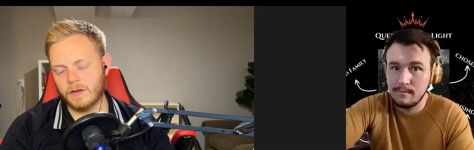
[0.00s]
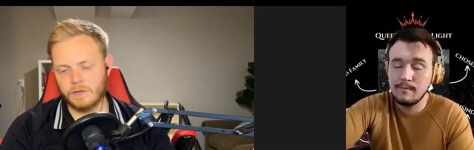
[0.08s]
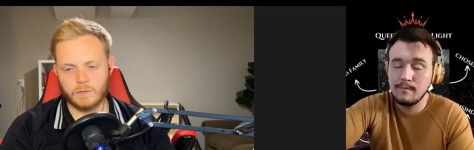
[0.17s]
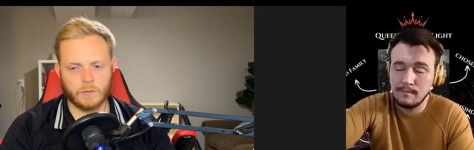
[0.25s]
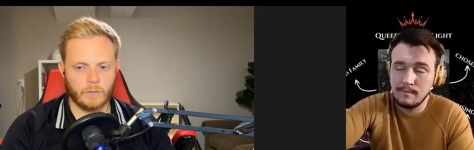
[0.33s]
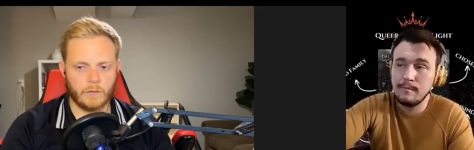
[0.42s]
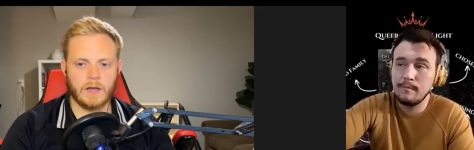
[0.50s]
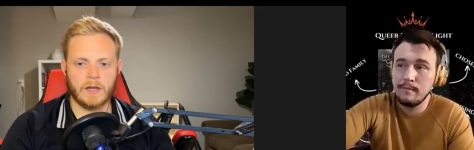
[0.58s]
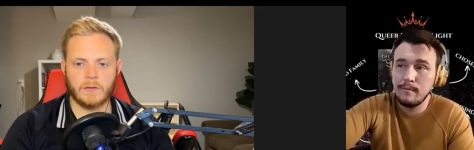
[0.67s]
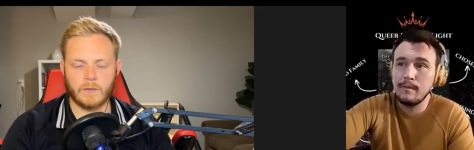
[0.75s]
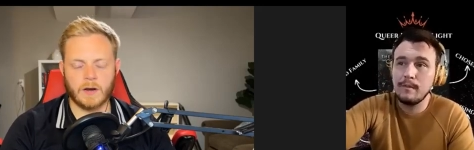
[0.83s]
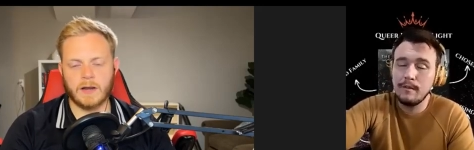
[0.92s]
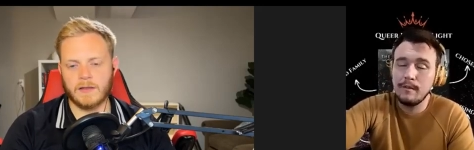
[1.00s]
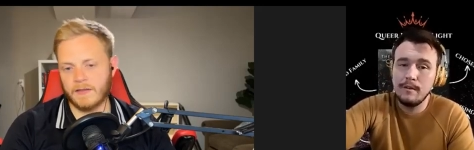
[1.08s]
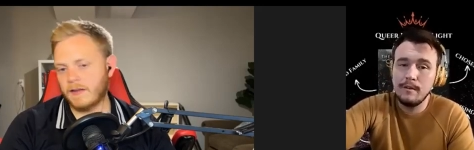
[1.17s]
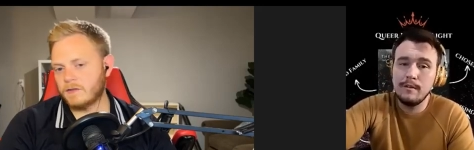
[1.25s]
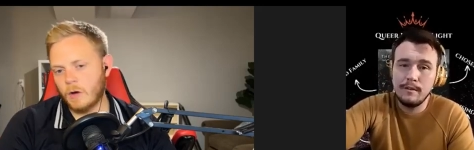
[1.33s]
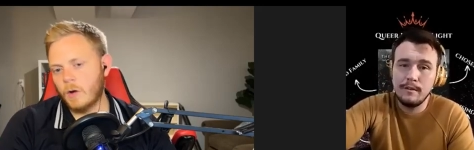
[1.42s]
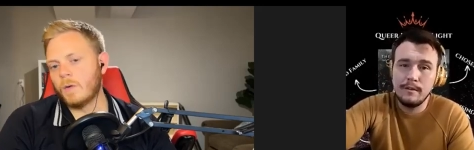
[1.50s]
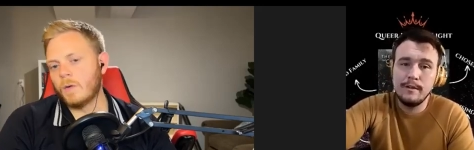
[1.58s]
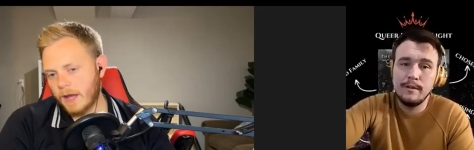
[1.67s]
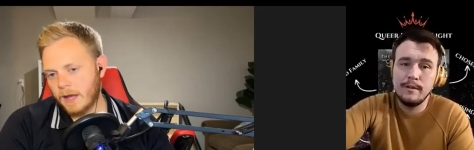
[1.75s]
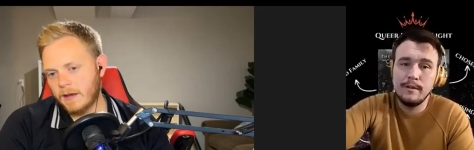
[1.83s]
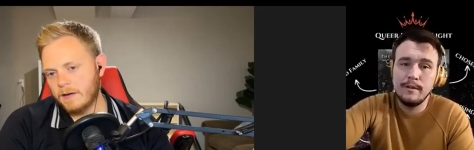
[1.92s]
Speaker 1: they enjoy reading and writing, and that's
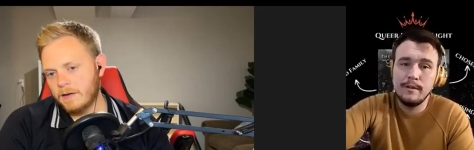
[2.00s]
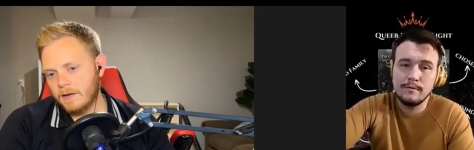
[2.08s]
okay.